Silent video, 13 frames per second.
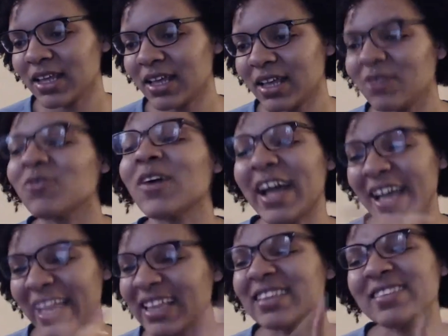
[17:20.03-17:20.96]

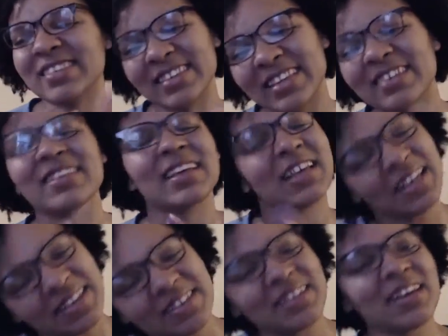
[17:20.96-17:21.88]
Right. It's like
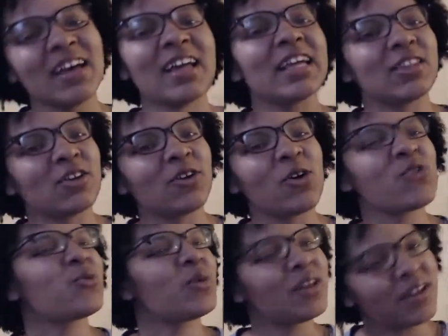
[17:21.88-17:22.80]
like the
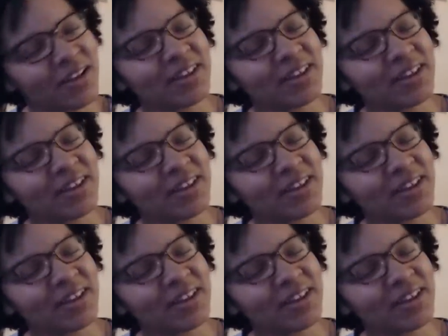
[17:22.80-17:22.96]
girls one,